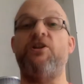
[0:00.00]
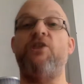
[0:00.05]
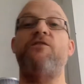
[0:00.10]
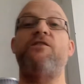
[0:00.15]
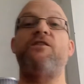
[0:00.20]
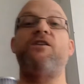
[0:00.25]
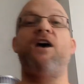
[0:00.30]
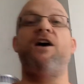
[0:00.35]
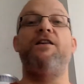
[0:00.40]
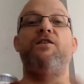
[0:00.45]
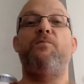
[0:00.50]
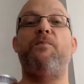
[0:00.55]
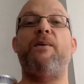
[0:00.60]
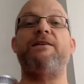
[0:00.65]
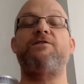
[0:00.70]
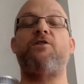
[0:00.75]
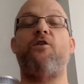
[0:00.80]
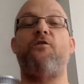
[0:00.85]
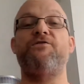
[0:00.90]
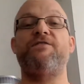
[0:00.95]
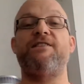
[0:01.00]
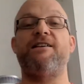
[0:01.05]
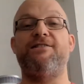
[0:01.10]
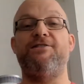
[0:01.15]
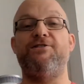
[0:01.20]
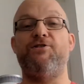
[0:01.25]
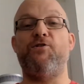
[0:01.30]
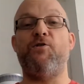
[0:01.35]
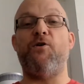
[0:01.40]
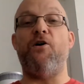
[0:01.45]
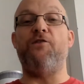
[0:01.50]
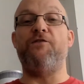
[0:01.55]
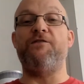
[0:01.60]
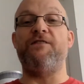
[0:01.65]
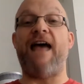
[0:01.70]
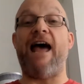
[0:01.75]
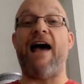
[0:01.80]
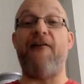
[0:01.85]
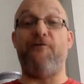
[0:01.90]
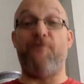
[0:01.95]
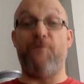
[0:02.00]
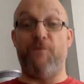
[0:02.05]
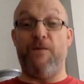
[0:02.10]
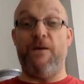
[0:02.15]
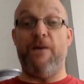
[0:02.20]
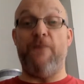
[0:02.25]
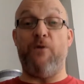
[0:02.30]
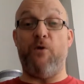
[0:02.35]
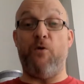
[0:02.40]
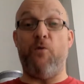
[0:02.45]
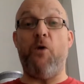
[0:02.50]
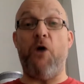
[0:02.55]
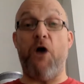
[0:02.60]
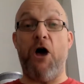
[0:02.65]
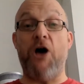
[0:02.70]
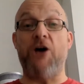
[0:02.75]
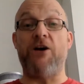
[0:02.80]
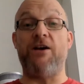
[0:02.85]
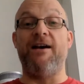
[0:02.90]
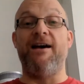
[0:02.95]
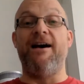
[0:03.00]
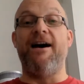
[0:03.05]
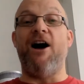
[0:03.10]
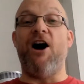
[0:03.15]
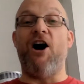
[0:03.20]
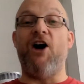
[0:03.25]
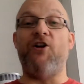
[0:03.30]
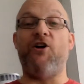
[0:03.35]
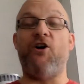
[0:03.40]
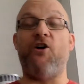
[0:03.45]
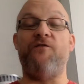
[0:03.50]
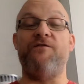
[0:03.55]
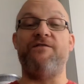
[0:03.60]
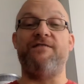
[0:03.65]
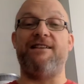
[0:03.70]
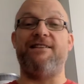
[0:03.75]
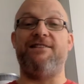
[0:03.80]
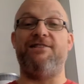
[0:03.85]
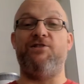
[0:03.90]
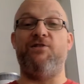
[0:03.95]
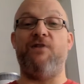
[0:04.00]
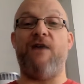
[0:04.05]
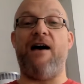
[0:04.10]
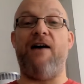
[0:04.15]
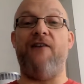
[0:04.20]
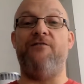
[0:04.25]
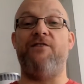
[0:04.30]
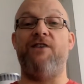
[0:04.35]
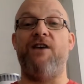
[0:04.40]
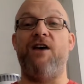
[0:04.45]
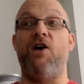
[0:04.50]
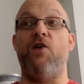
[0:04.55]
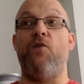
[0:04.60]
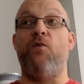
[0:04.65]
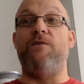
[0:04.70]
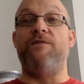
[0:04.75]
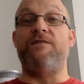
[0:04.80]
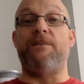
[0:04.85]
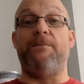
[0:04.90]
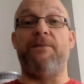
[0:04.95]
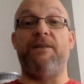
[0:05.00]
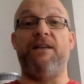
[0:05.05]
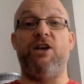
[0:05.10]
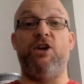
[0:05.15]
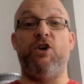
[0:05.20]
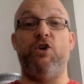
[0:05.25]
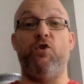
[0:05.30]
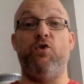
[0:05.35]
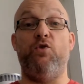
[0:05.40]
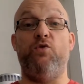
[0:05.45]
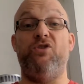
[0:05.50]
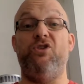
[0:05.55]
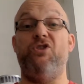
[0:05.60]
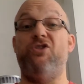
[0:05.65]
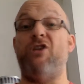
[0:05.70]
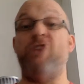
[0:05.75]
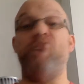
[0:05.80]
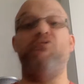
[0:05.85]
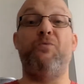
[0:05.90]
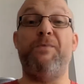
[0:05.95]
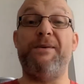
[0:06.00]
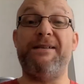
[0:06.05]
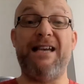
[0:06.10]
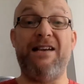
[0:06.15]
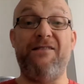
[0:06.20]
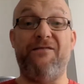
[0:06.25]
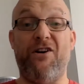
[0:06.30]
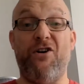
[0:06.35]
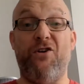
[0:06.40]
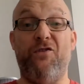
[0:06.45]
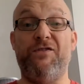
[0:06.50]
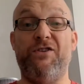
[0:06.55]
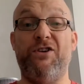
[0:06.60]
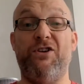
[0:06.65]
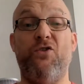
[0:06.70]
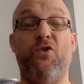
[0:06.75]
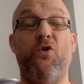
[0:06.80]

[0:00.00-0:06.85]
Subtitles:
The best conversations you quite often have with people at work are the conversations you have with somebody who you don't normally see very often,